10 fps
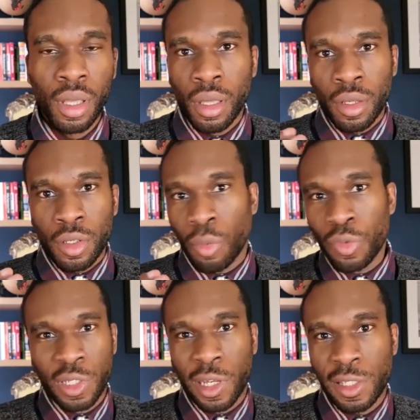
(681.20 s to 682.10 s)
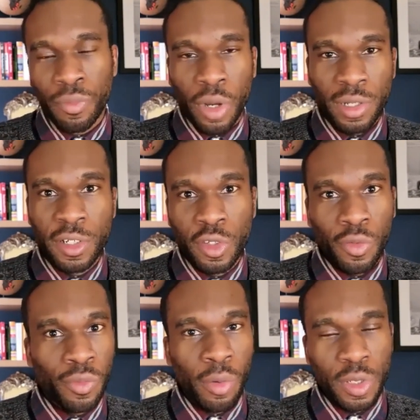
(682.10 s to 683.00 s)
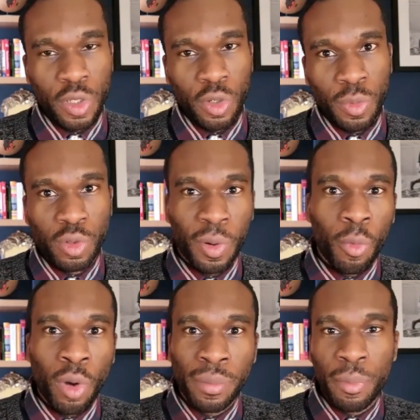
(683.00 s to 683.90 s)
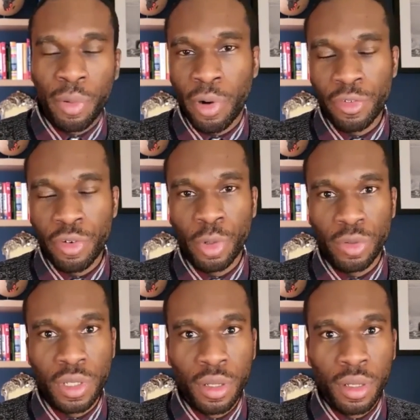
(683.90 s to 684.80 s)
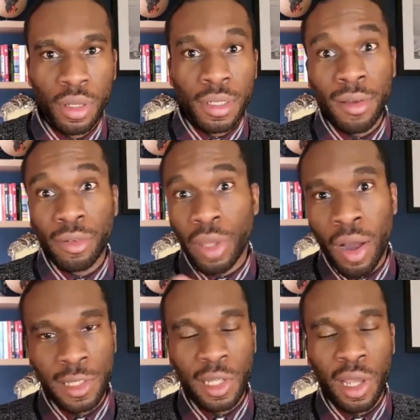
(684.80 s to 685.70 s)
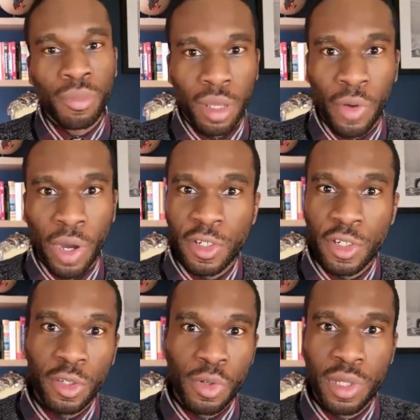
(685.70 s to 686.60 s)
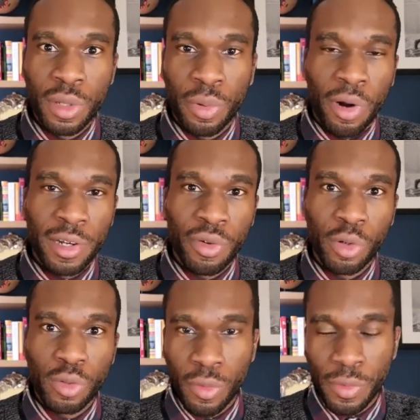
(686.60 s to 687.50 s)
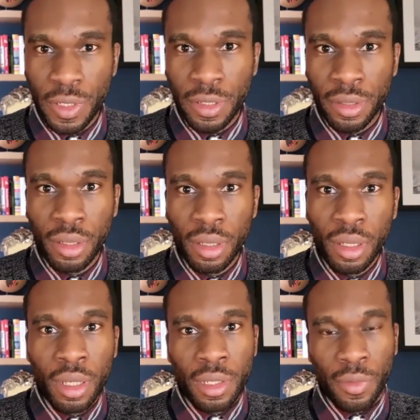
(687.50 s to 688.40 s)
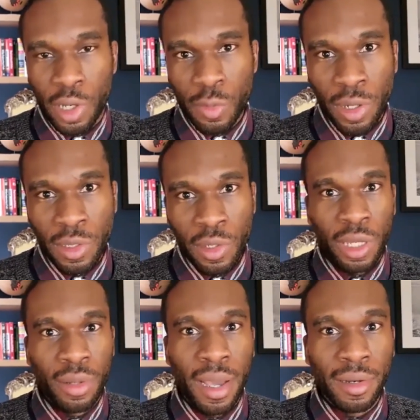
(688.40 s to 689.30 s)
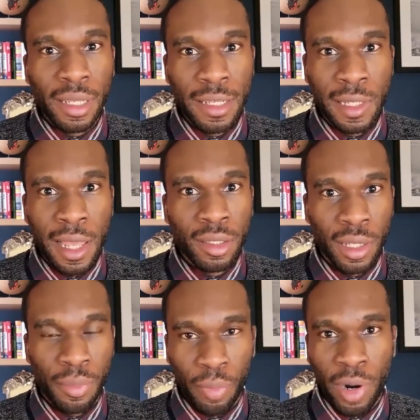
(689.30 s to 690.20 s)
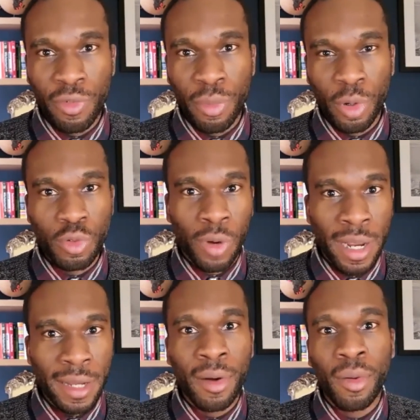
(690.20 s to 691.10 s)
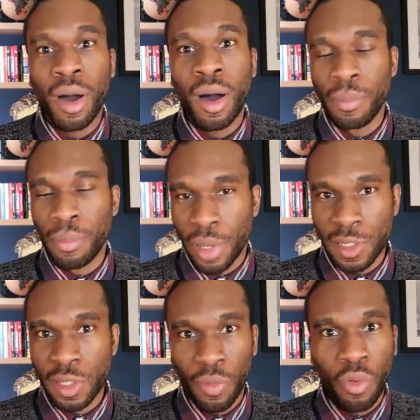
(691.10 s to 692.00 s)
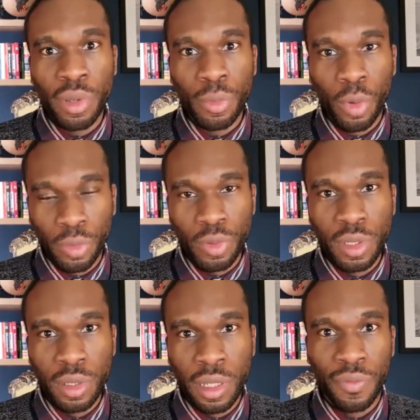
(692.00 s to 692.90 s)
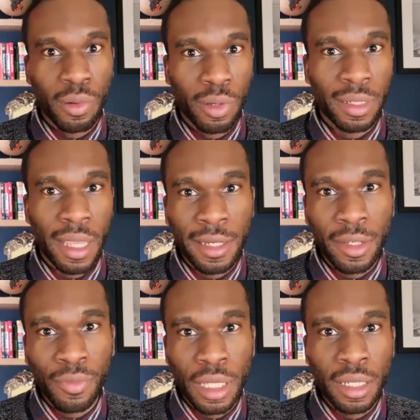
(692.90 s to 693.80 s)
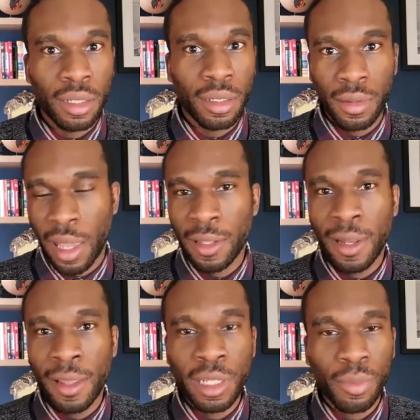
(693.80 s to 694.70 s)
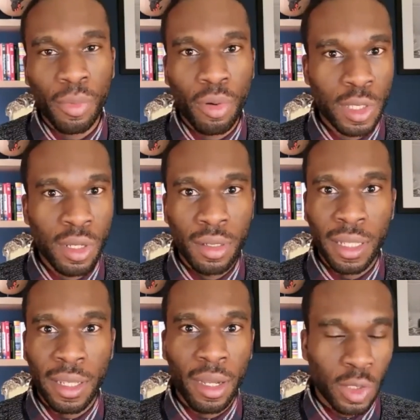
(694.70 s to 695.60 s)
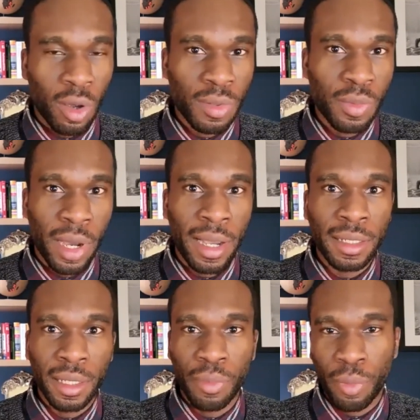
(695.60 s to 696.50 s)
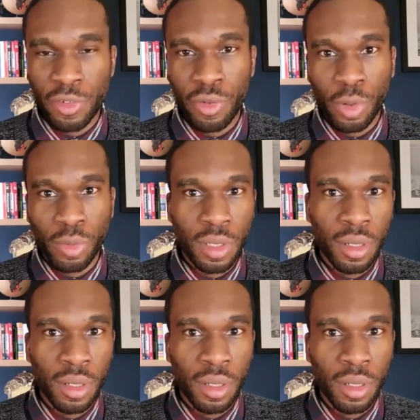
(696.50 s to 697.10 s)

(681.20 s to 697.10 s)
So we've discussed the advantages of open source models, but what about proprietary models? Now, there are some advantages of using proprietary models, obviously. The first one to think about is that the proprietary models right now are the best performing models. If you look at any of the LLM leaderboards, they are topped by the proprietary models.